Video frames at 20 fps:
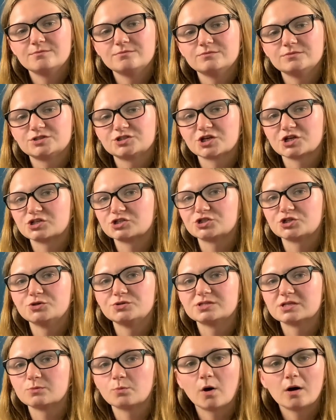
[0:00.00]
just
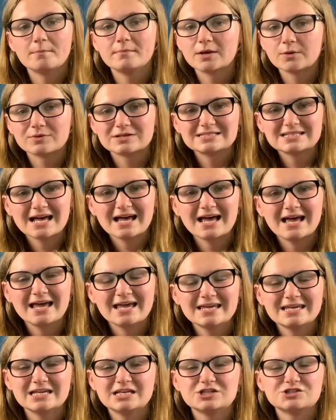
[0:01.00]
choosing 1 meal a day,
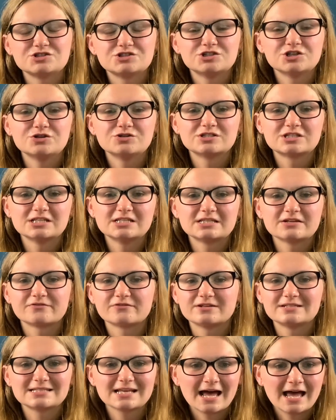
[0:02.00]
introducing
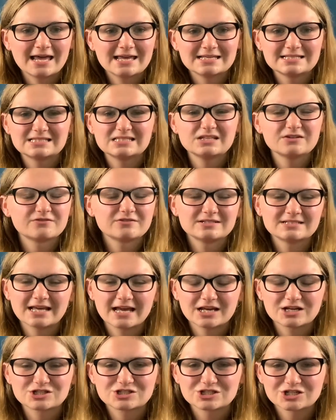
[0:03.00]
different tastes, different
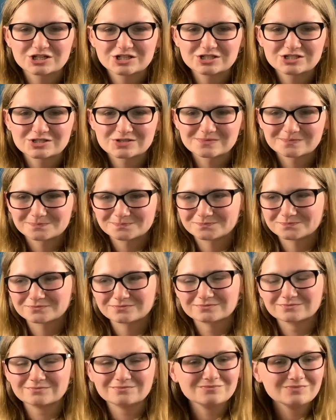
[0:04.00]
textures,
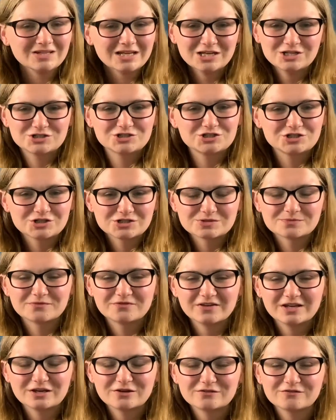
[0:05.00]
introducing
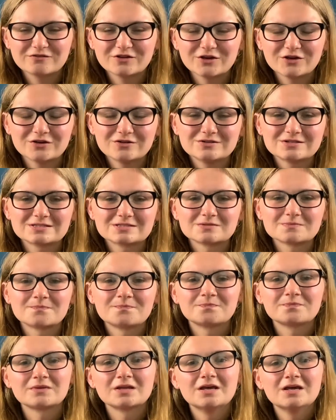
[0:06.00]
finger foods.
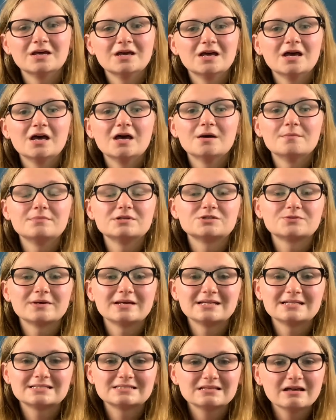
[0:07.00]
Between
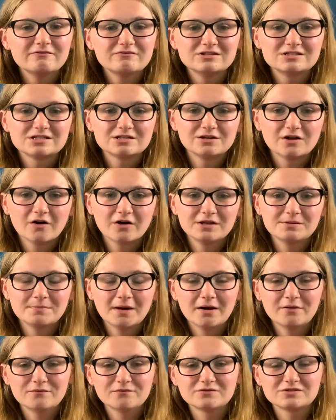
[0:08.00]
7 to 9
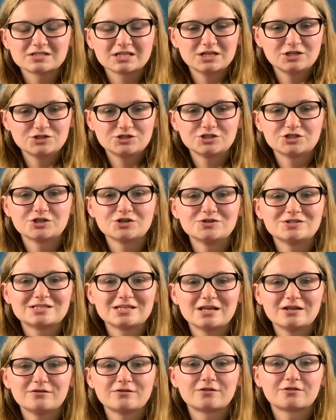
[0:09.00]
months,
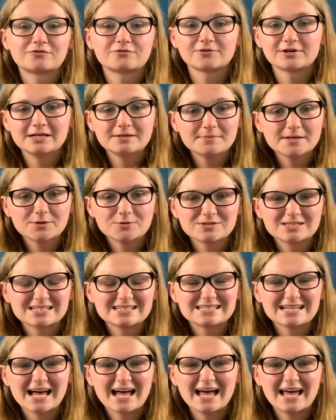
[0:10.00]
introducing 3 meals a
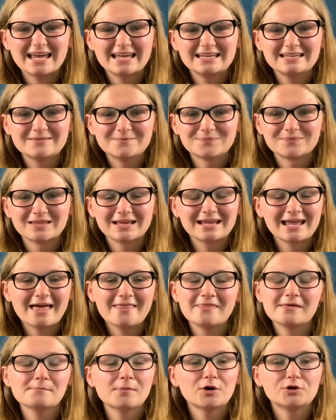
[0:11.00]
day. Again, they
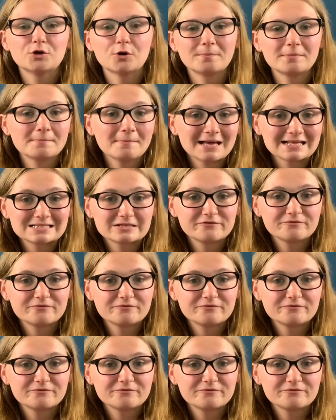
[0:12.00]
might not be massive